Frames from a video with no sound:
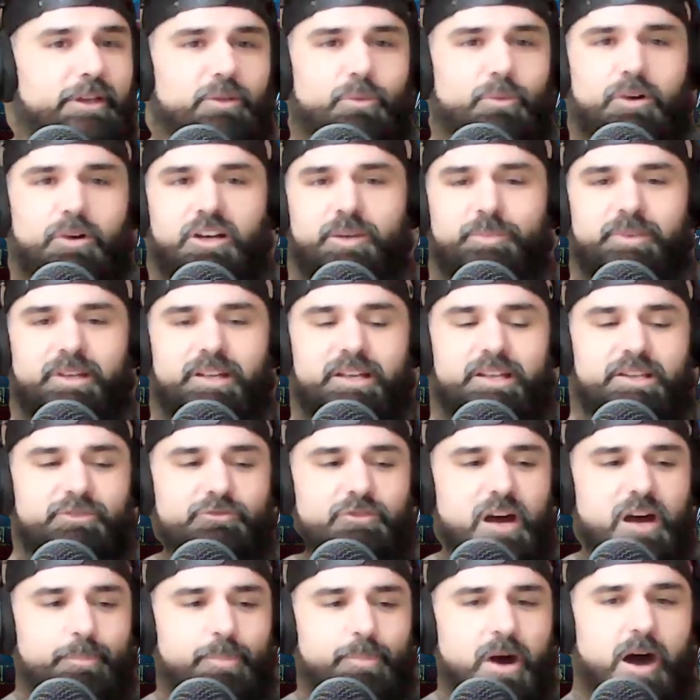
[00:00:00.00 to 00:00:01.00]
You're welcome to
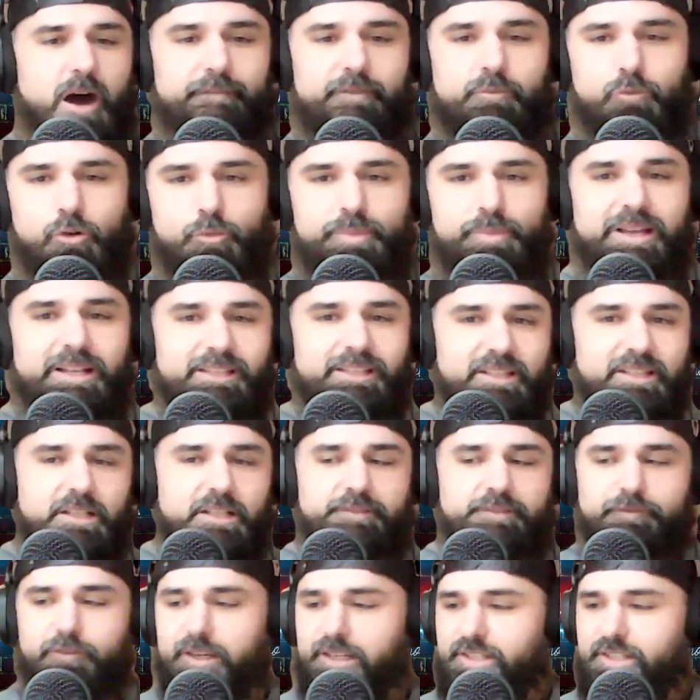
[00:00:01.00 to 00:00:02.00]
drop off, and we'll be in
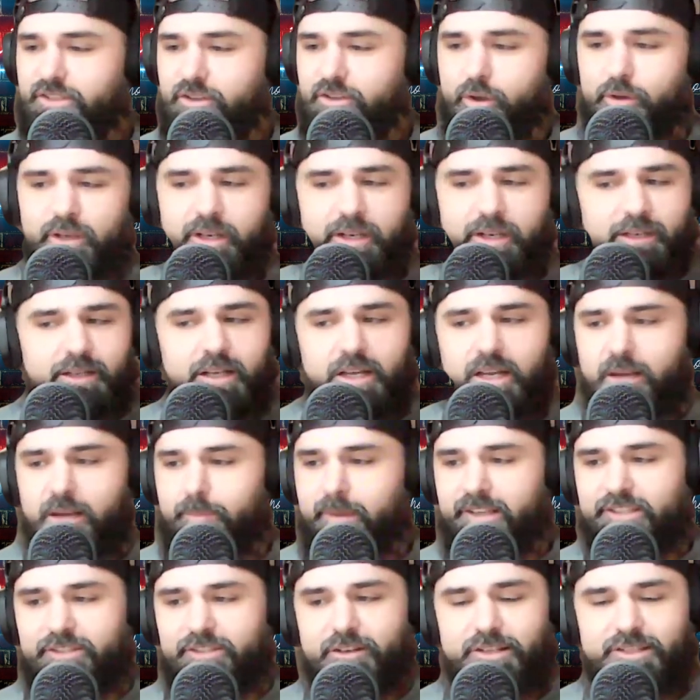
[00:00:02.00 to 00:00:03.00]
touch very soon. And
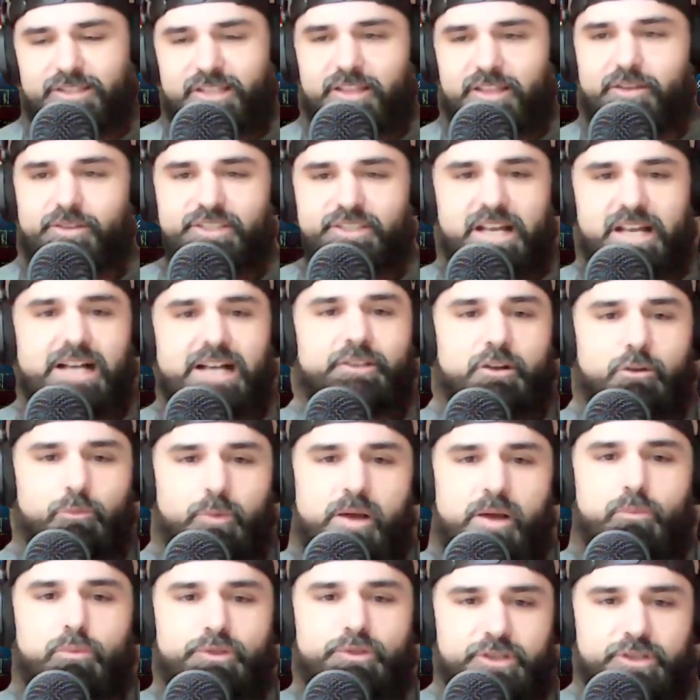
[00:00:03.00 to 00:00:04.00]
make sure to send those guys our
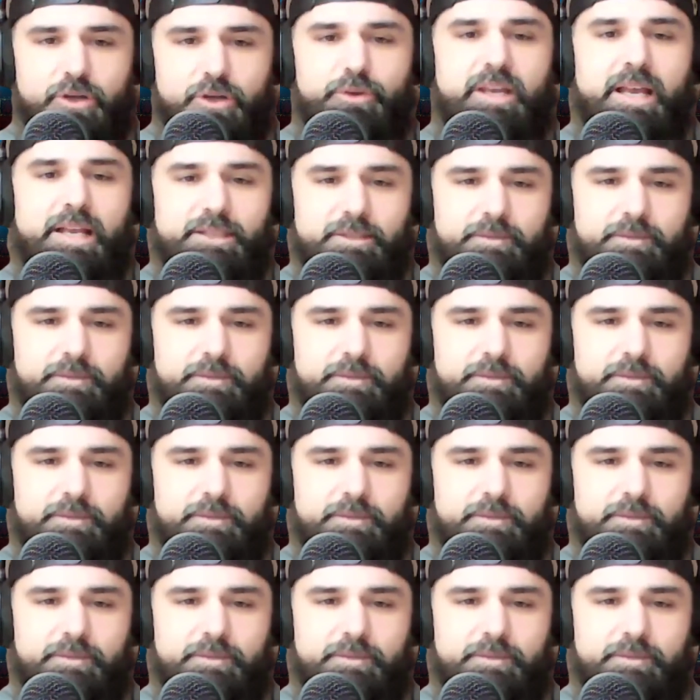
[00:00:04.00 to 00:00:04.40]
way. We'll showcase them.